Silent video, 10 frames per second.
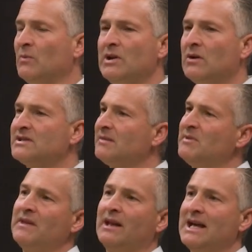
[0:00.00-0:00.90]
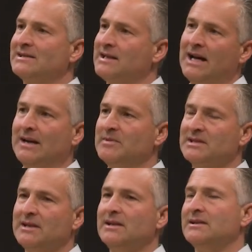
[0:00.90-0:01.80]
We know it's been the last
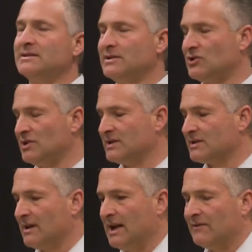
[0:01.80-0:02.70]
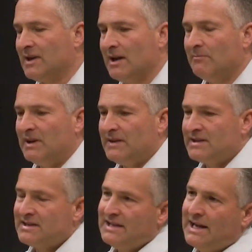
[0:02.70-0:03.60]
times since Jesus left, but
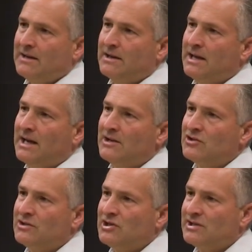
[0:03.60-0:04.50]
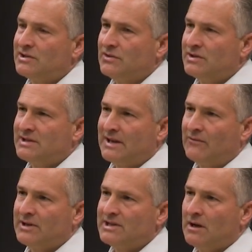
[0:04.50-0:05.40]
this is the end of the age. And Jesus uses that
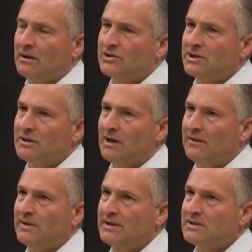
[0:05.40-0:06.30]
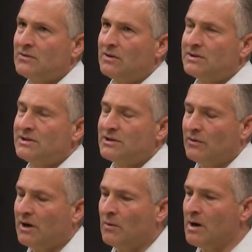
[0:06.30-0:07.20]
phraseology in the Olivet Discourse. And so
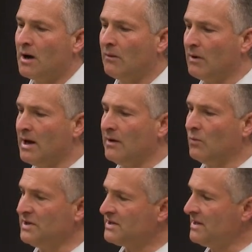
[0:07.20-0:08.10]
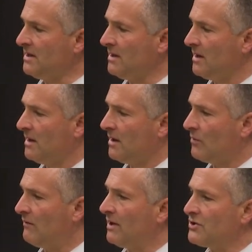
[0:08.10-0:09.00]
here we are, and we see
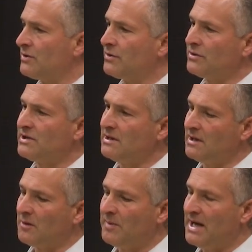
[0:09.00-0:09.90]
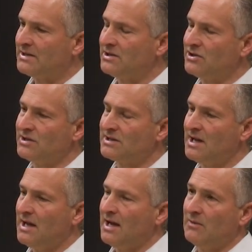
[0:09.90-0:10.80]
Revelation 13 and other passages,
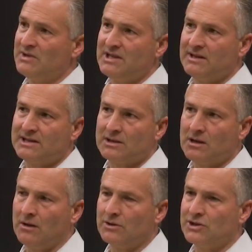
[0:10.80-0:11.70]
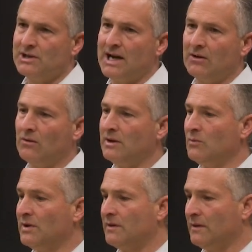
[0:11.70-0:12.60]
and we see the technology, not only
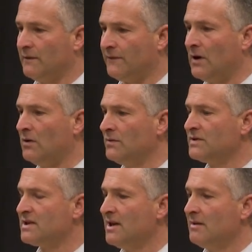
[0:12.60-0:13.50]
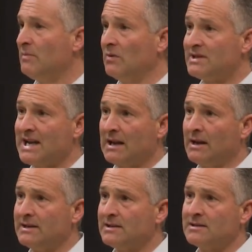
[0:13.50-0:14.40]
with phones, but with
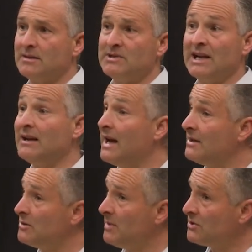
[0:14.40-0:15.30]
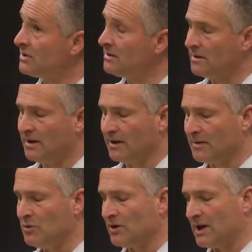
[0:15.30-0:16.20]
satellite systems, and as you mentioned,
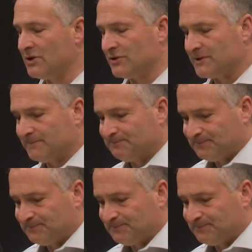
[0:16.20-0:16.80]
communications.